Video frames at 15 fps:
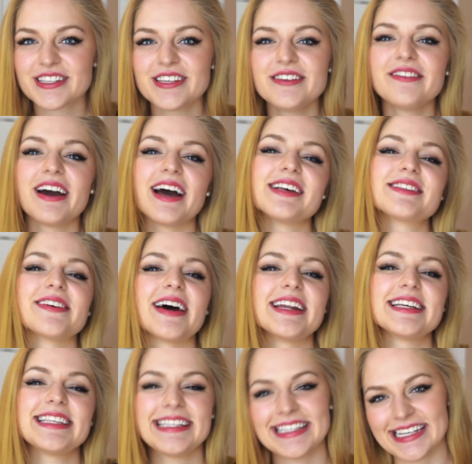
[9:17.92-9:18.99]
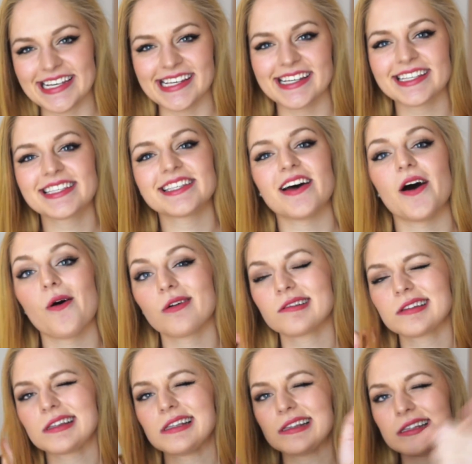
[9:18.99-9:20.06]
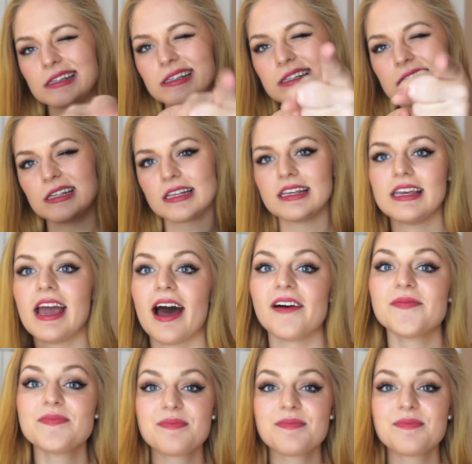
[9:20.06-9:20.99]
you guys want to see. So, yeah.